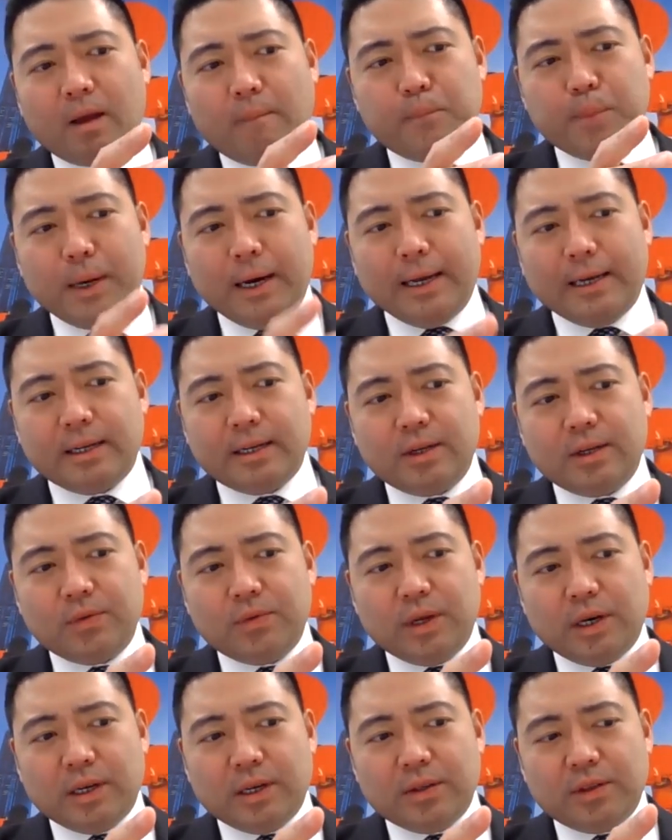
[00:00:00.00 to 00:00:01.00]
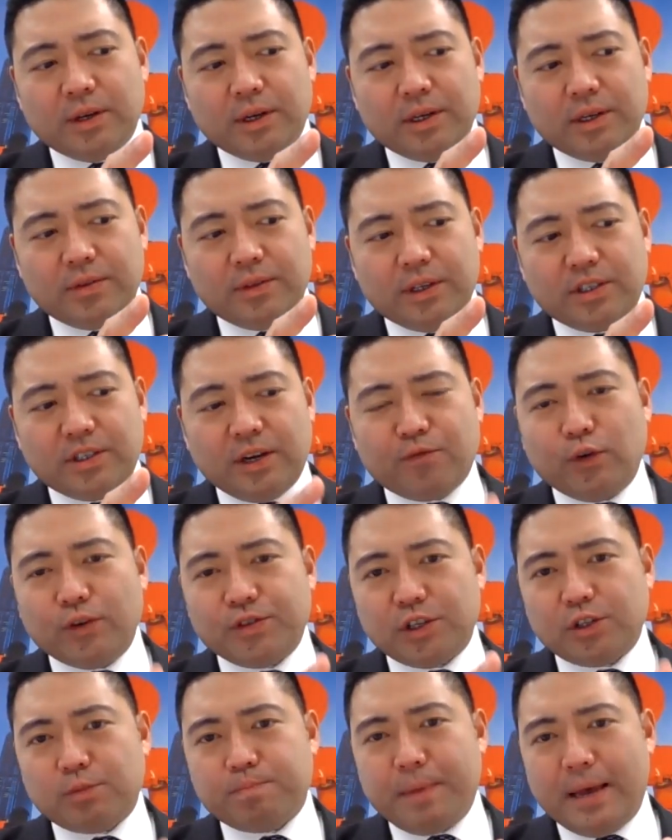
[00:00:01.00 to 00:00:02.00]
But the difference
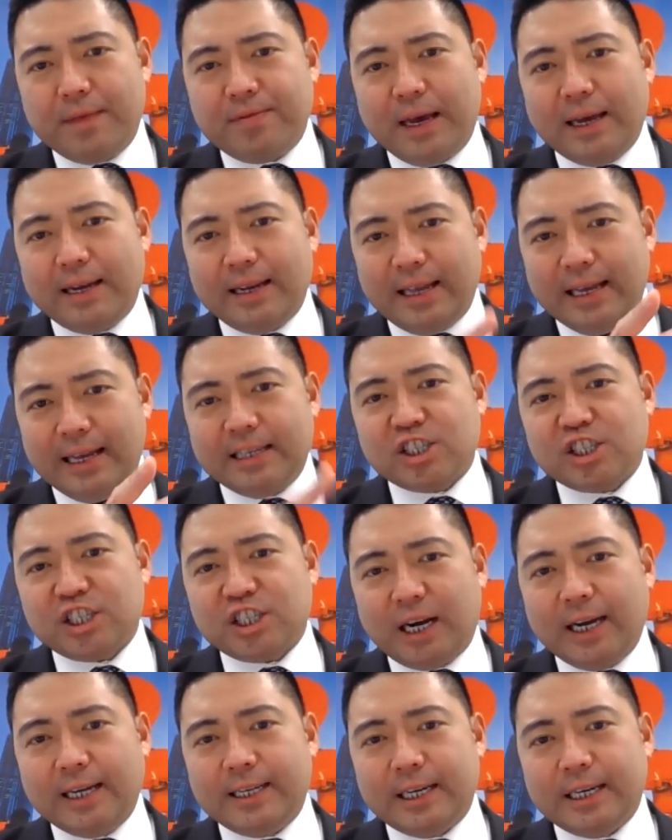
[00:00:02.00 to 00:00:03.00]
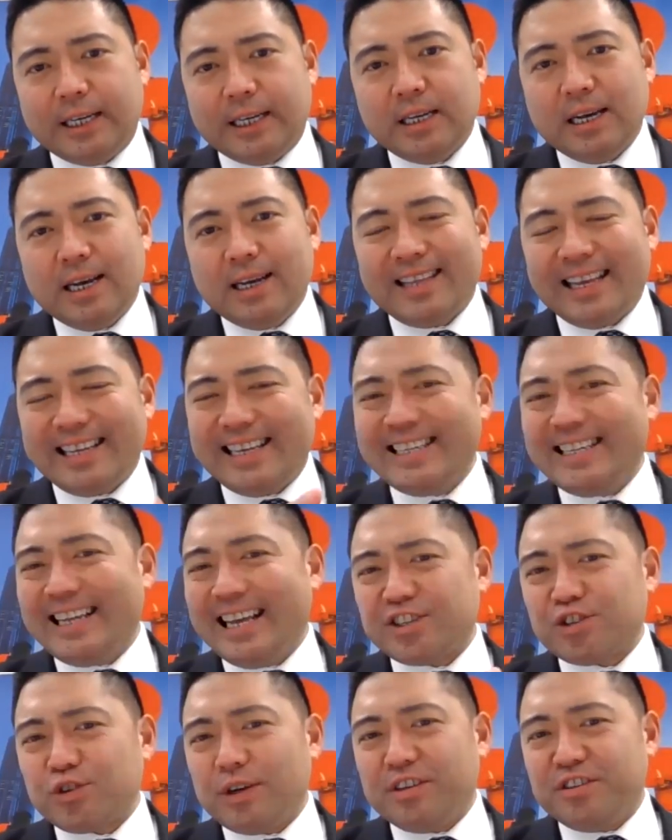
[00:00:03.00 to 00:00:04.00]
has been that in China, they didn't
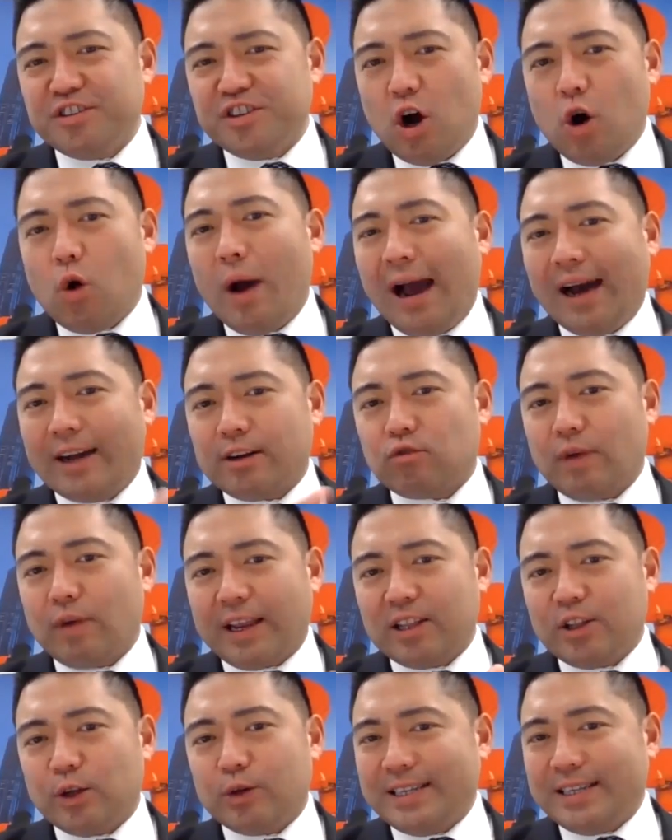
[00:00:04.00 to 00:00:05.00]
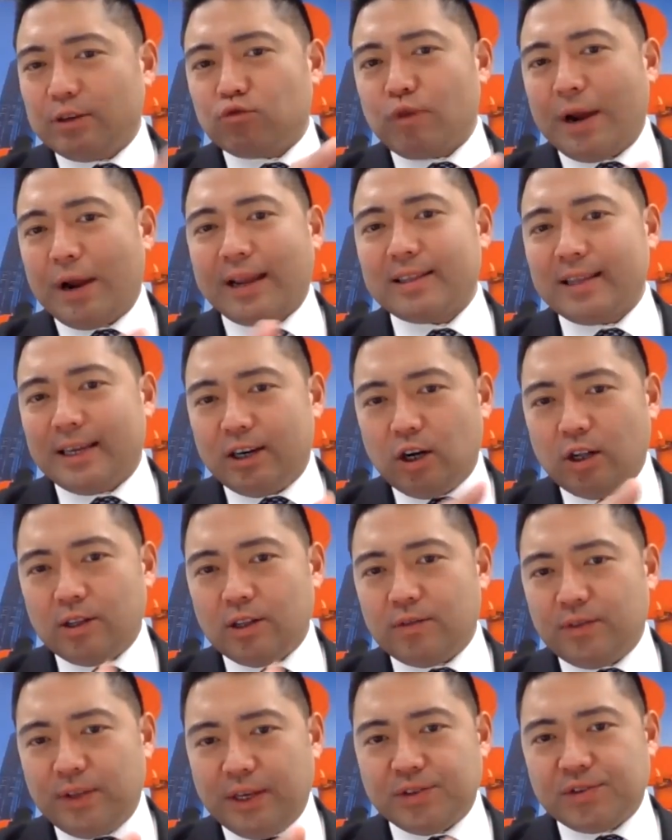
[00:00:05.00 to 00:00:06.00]
necessarily know how to didn't regulate all
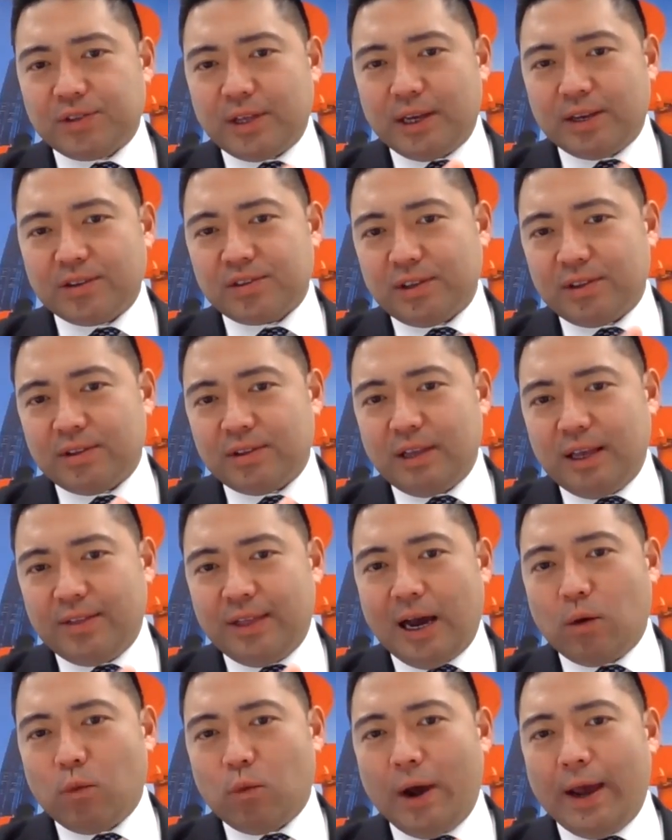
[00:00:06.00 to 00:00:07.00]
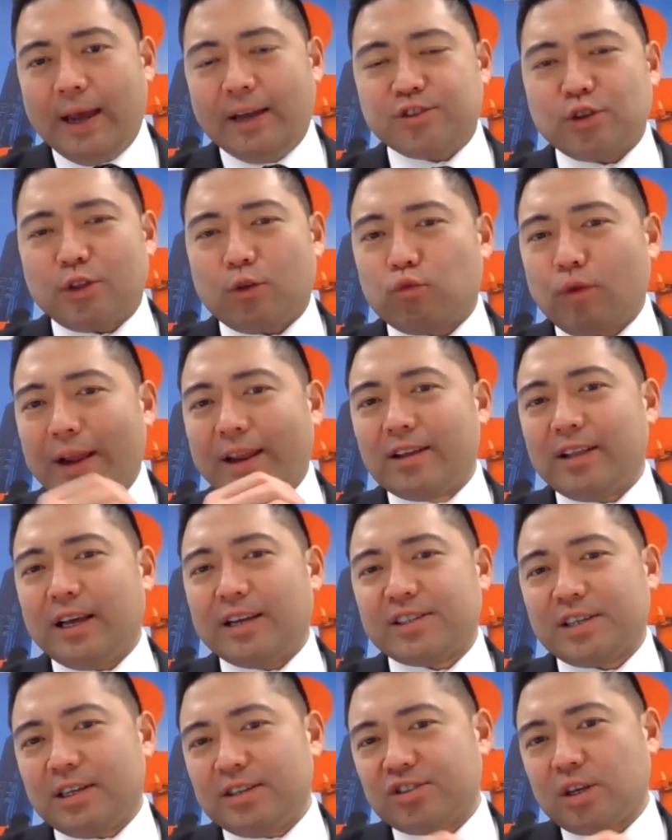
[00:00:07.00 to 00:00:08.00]
of these things in that way. And so the
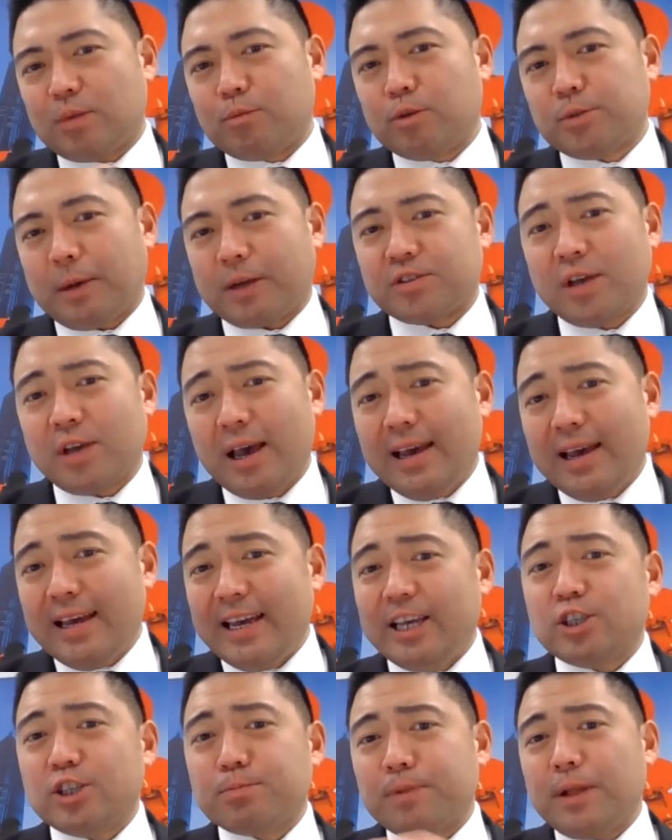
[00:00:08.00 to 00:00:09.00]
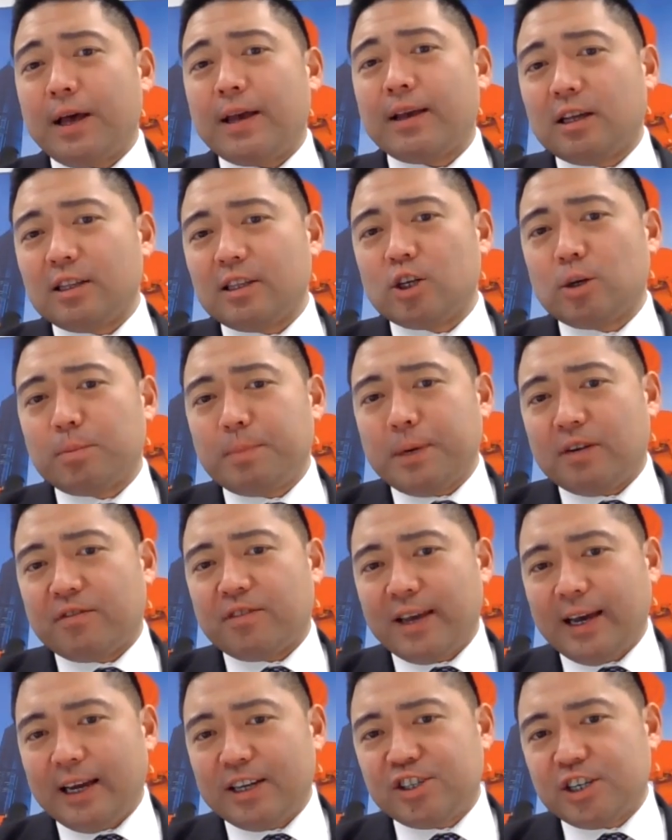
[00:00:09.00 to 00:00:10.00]
regulation in some respects is playing a little bit of
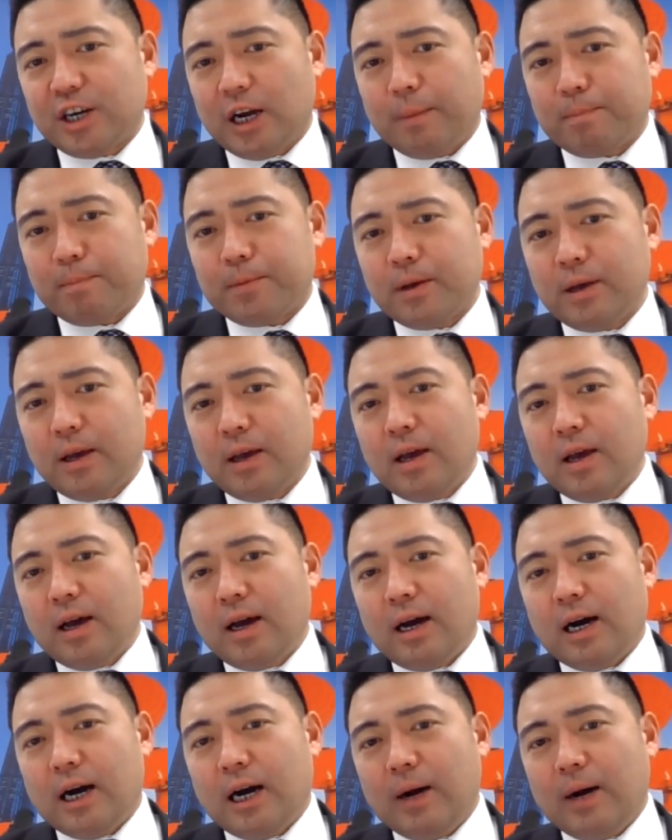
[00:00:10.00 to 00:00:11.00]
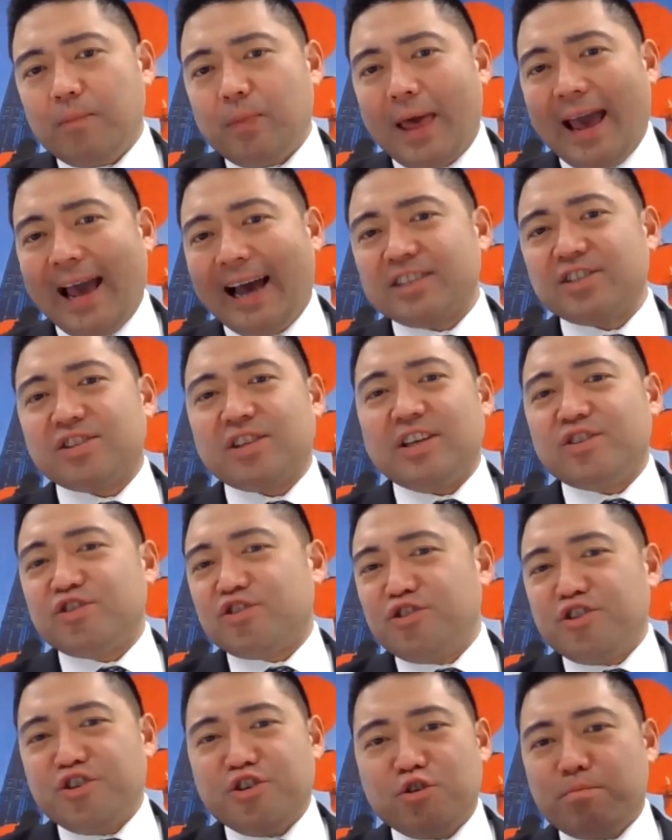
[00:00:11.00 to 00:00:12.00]
catch up as these
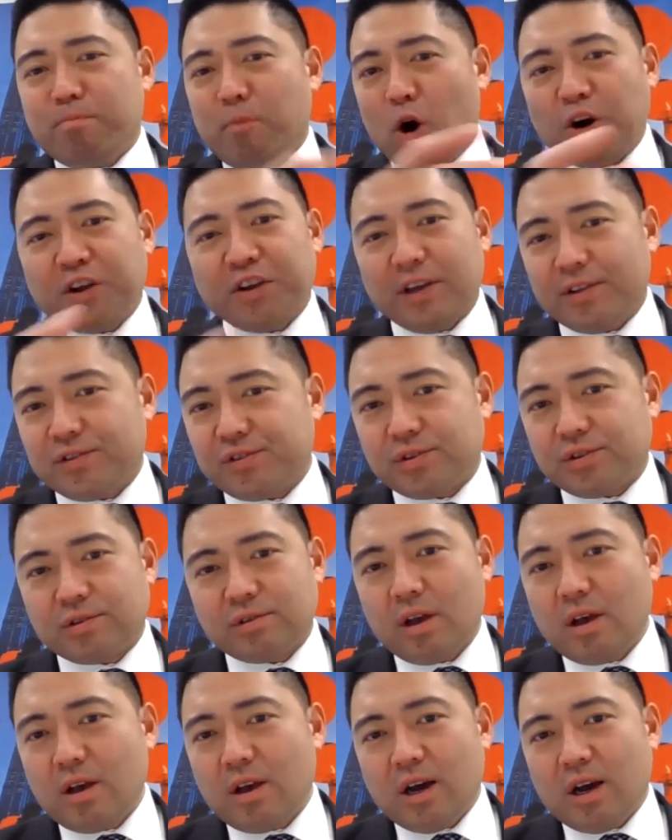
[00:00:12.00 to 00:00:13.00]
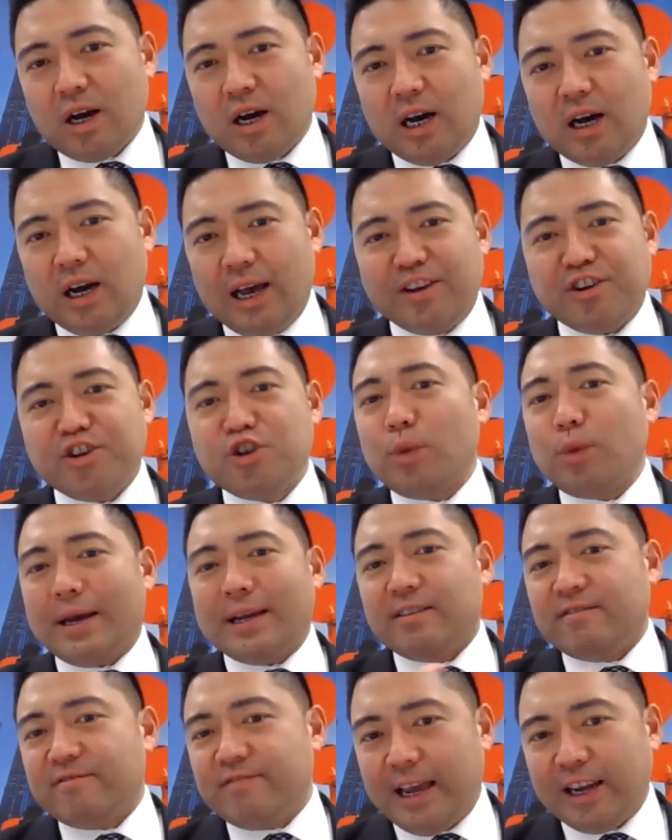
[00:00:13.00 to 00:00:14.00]
new markets and new
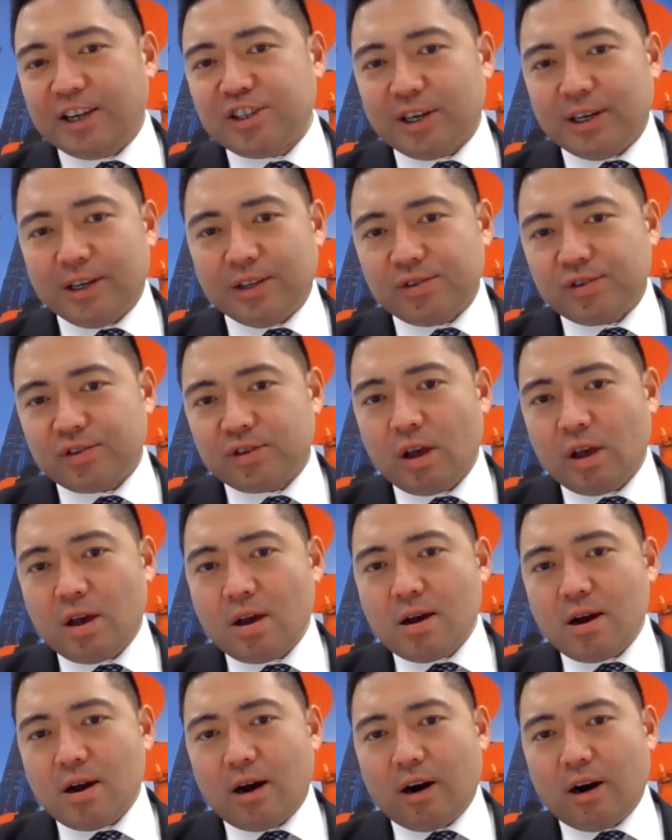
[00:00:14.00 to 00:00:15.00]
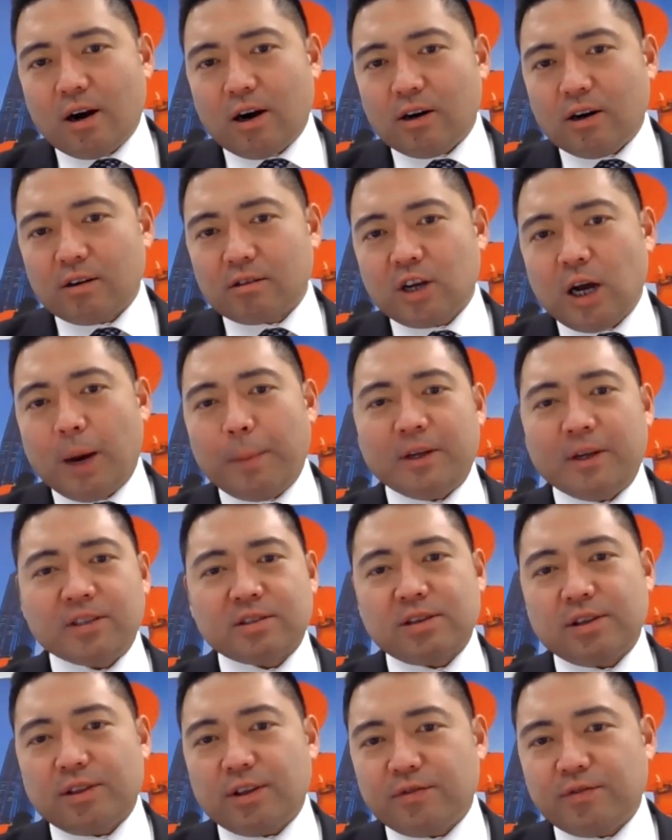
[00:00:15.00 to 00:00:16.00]
innovations are coming
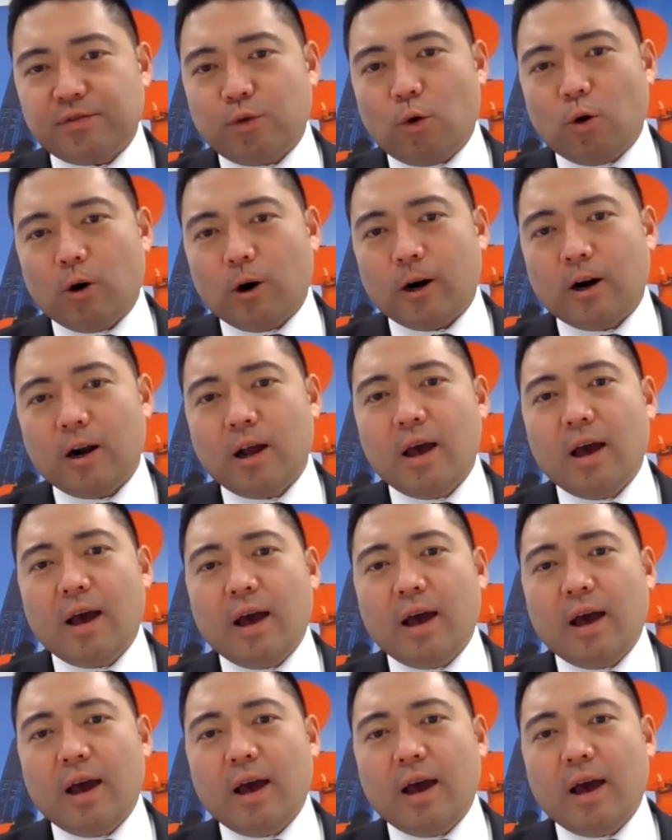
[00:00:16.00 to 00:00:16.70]
to the fore.